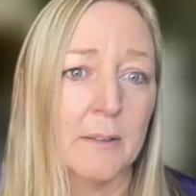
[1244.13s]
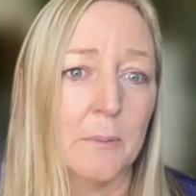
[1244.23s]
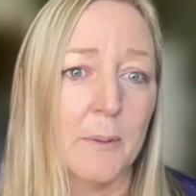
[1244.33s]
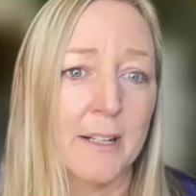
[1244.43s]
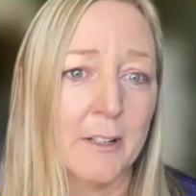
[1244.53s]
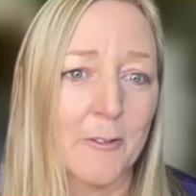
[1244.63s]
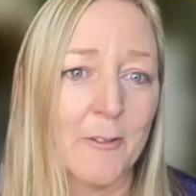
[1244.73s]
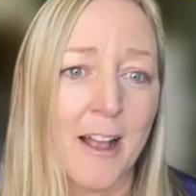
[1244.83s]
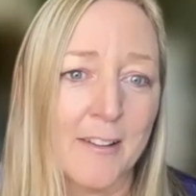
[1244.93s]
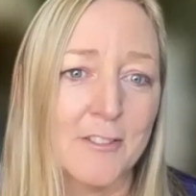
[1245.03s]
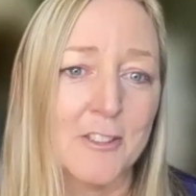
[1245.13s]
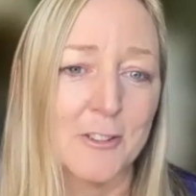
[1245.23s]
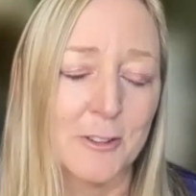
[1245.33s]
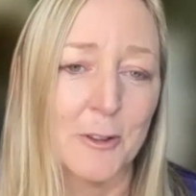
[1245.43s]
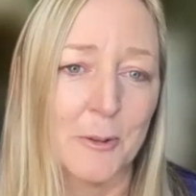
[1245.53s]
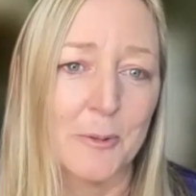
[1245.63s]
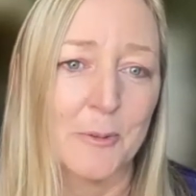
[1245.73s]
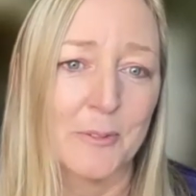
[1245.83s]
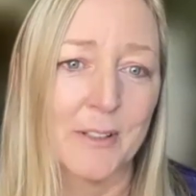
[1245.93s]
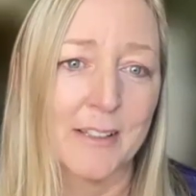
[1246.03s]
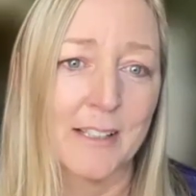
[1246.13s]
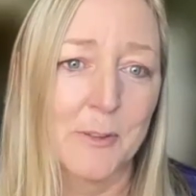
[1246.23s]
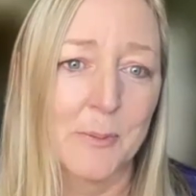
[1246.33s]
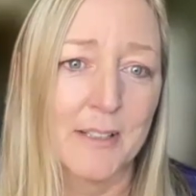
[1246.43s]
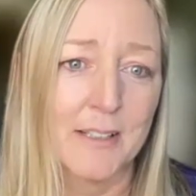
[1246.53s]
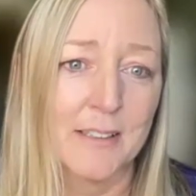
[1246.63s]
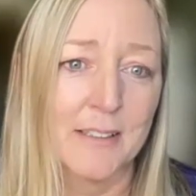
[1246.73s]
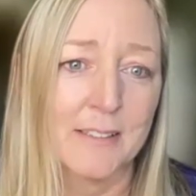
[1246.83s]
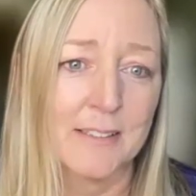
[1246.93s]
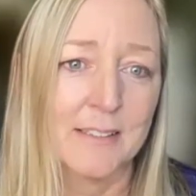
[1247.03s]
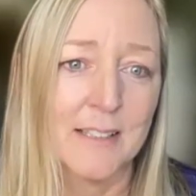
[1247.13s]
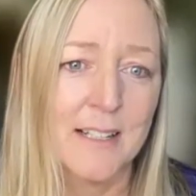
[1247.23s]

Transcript: when it arrives, you'll know that that's what it is.